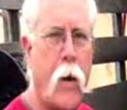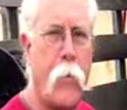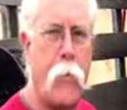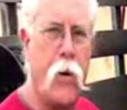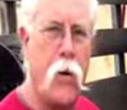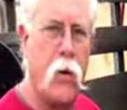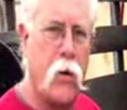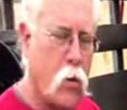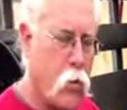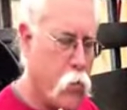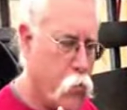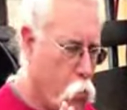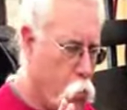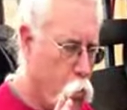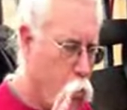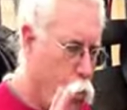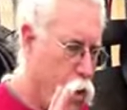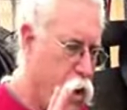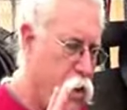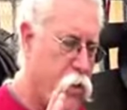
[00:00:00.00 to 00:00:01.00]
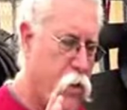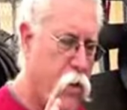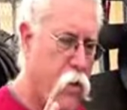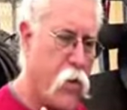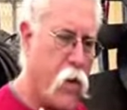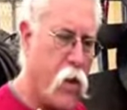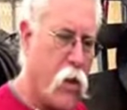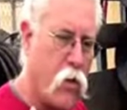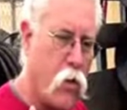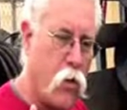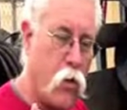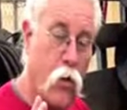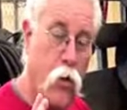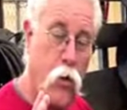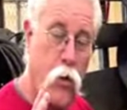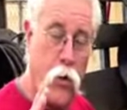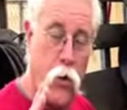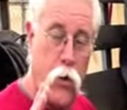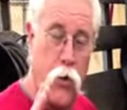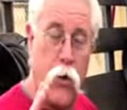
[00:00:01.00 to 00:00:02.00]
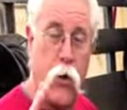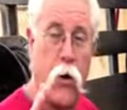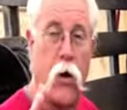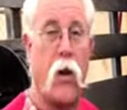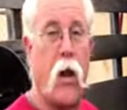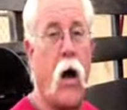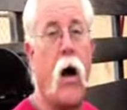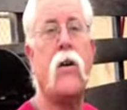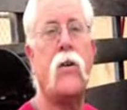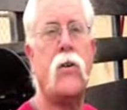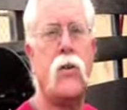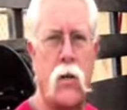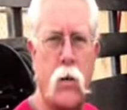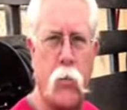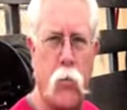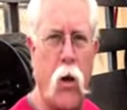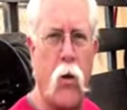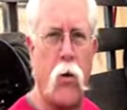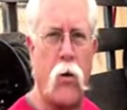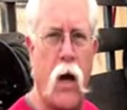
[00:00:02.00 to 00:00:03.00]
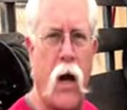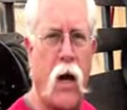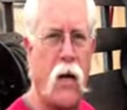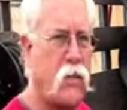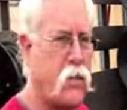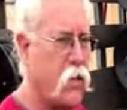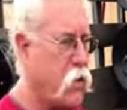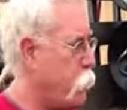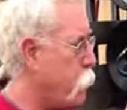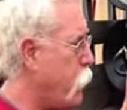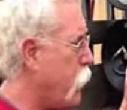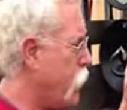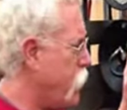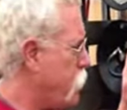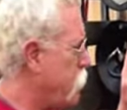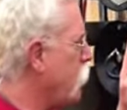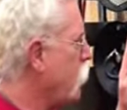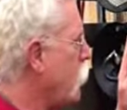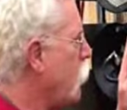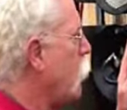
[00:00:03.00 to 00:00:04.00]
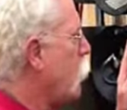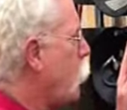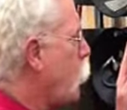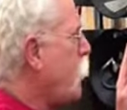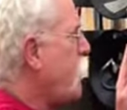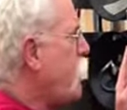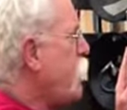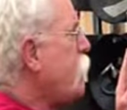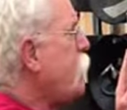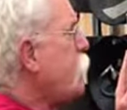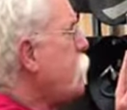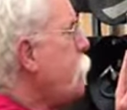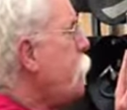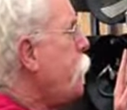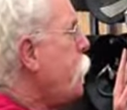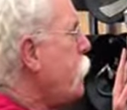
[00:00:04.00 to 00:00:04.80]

up with your long-term low cost in mind. We even